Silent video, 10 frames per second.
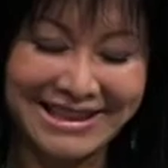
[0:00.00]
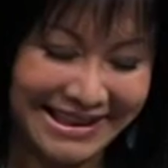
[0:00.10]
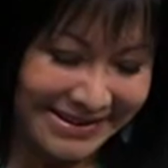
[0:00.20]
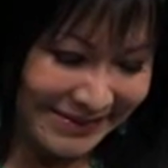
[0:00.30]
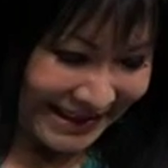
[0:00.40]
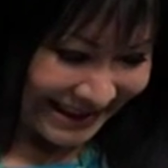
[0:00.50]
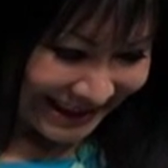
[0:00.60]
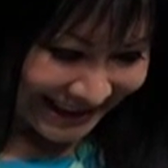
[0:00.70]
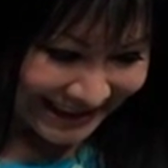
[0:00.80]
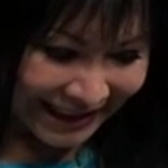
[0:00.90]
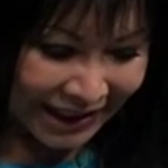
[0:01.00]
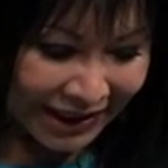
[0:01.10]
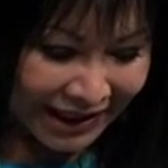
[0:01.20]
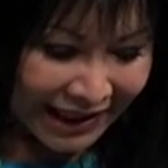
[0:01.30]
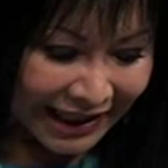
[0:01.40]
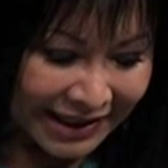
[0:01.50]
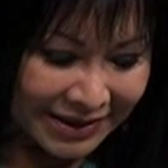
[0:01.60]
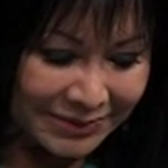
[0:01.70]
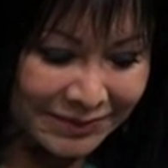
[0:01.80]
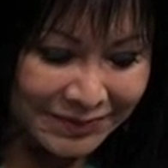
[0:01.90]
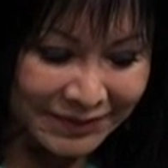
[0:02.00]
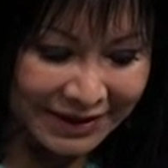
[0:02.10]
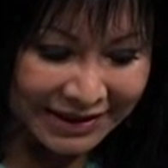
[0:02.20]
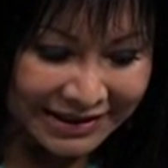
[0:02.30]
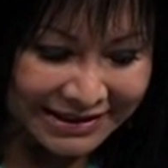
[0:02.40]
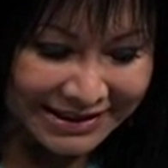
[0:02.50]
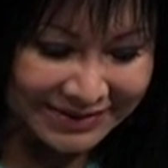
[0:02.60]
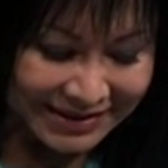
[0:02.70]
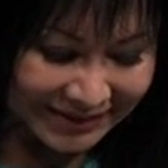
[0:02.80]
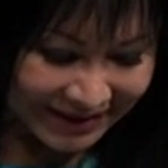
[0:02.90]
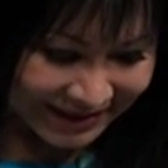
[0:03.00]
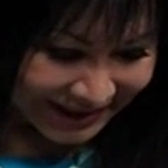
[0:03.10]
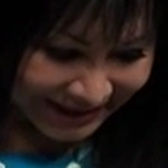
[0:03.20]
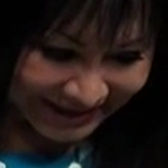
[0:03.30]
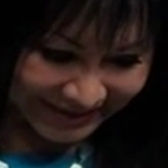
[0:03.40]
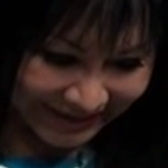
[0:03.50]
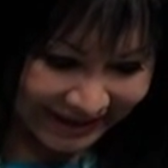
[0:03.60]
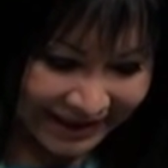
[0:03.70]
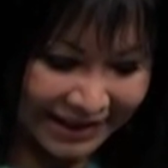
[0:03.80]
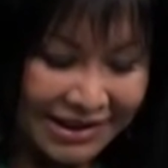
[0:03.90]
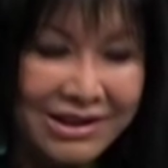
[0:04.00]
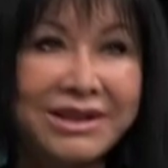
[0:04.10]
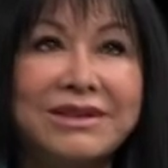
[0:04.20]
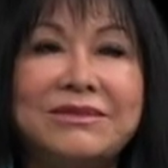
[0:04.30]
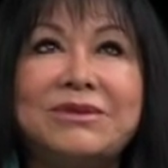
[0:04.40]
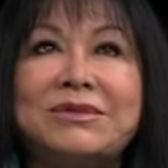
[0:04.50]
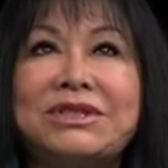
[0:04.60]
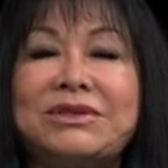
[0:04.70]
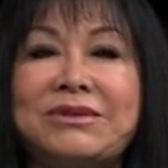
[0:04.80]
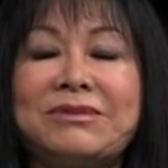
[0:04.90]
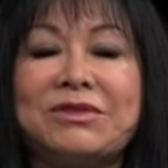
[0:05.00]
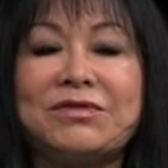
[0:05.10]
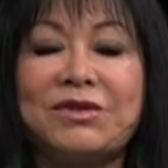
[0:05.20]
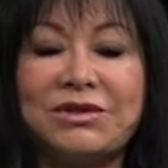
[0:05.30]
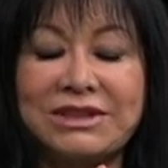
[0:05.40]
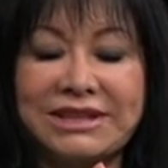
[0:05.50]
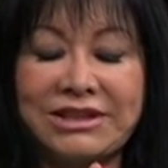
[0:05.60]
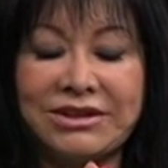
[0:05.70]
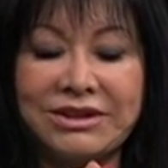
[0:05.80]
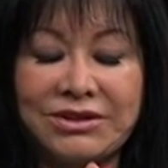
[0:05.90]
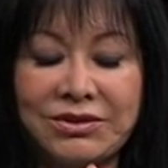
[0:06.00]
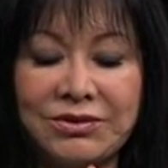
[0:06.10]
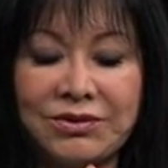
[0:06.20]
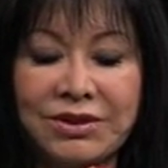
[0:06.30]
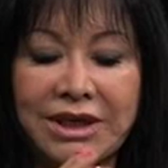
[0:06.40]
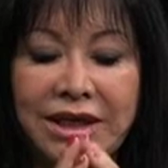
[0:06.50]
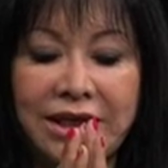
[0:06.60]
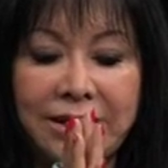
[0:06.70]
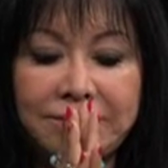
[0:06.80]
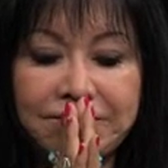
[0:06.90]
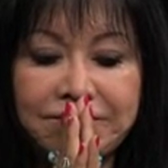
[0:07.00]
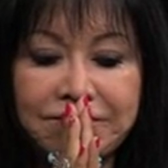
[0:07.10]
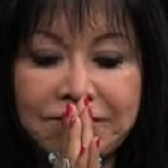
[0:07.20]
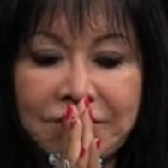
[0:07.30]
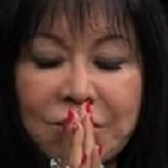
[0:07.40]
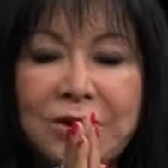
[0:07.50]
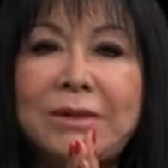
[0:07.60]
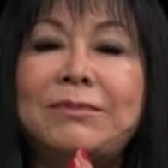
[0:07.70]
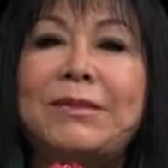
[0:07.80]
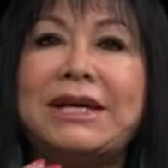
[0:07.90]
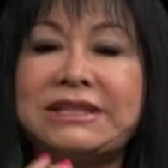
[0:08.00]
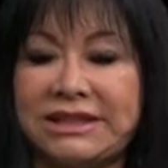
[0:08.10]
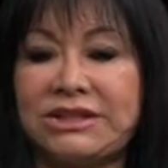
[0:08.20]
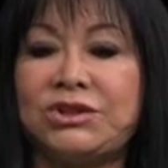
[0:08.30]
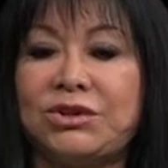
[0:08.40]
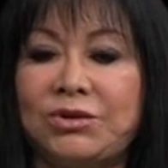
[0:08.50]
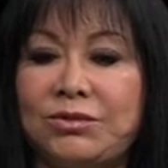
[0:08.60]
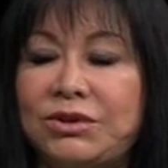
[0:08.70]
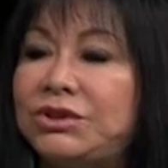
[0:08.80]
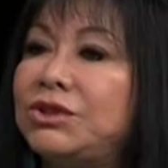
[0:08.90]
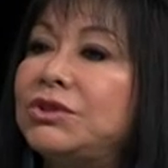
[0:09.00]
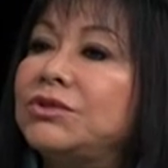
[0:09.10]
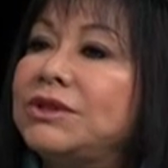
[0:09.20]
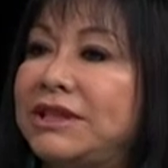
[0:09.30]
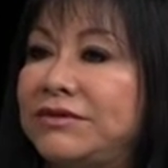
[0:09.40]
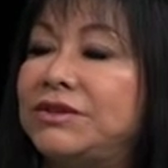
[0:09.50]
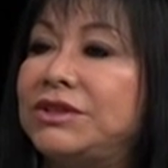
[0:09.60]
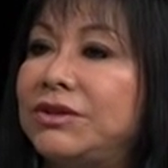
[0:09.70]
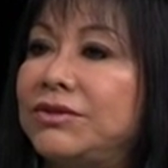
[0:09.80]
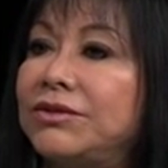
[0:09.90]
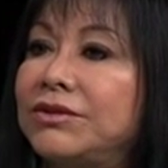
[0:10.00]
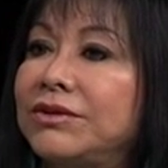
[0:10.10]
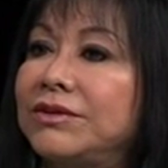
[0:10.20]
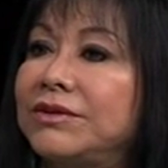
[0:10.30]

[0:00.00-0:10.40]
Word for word: I bet it is. Um, let's see, what do I want to talk to you about? When we, we, we're focusing on youth, um, what message would you give to youth?